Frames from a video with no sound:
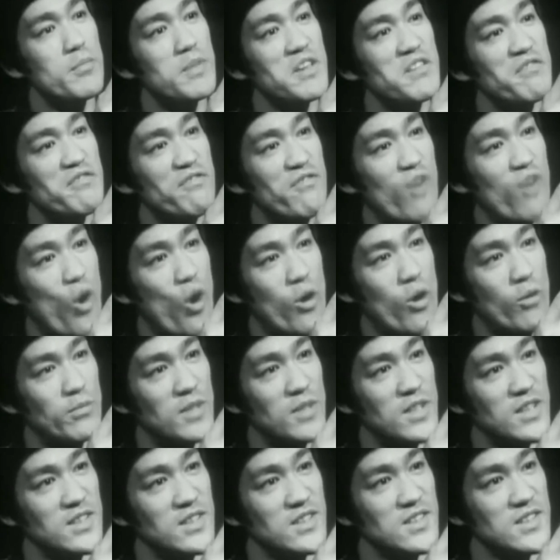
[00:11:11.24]
Be
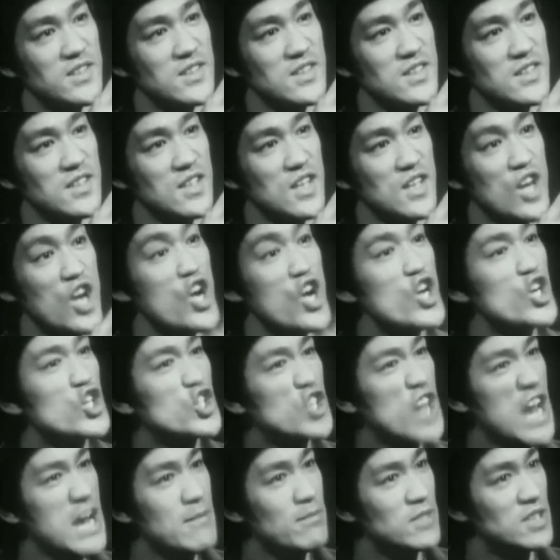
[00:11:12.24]
formless,
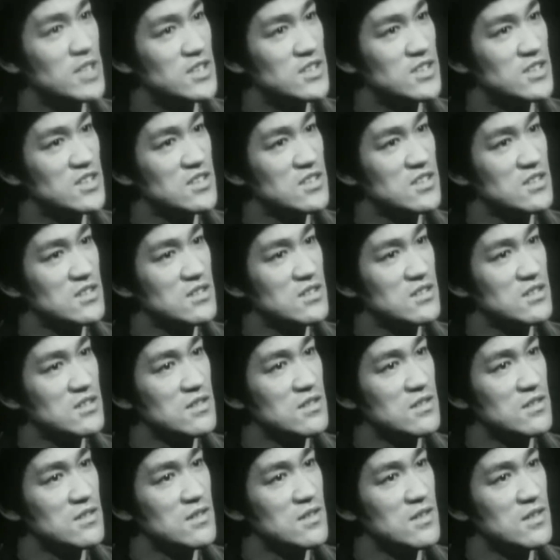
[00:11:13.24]
shapeless,
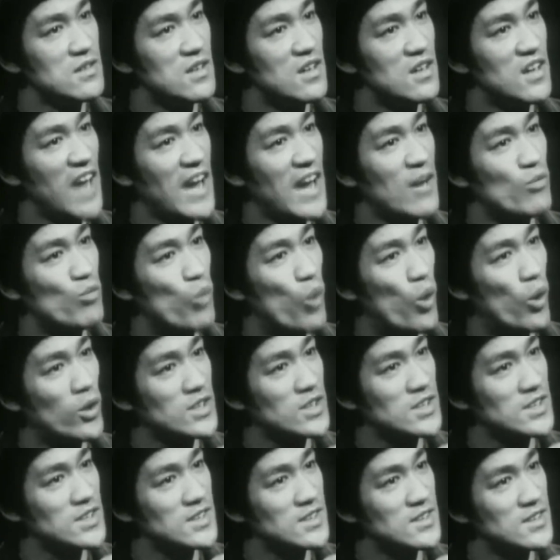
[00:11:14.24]
like
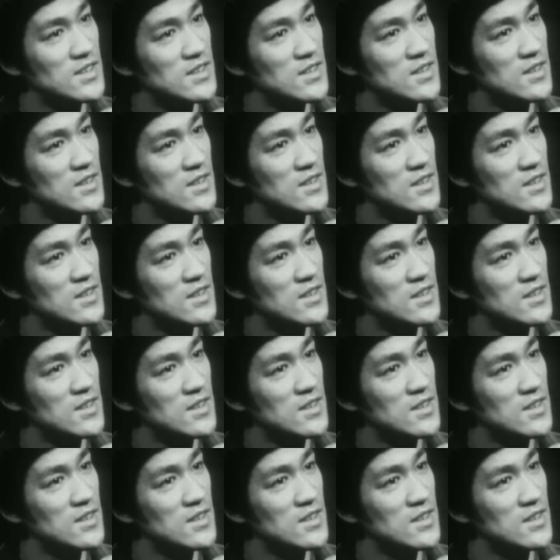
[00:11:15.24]
water.